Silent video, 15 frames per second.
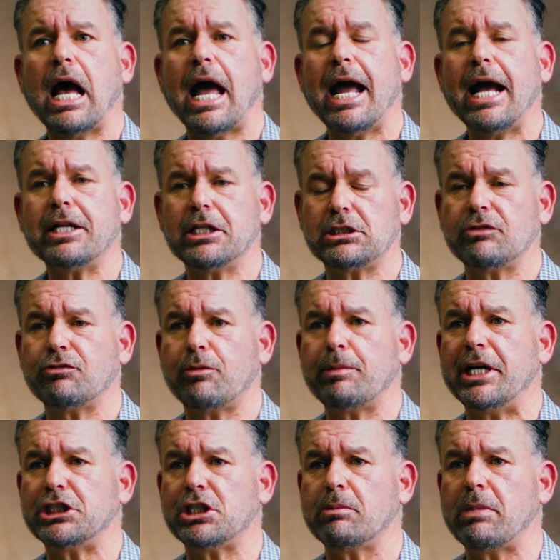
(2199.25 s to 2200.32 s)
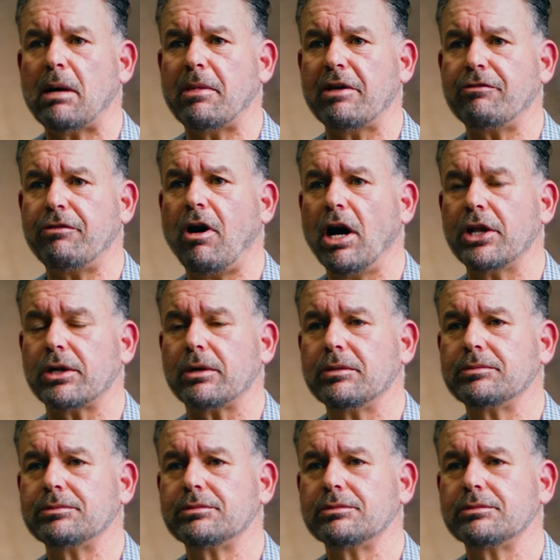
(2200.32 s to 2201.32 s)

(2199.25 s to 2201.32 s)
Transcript: I had this information about my father.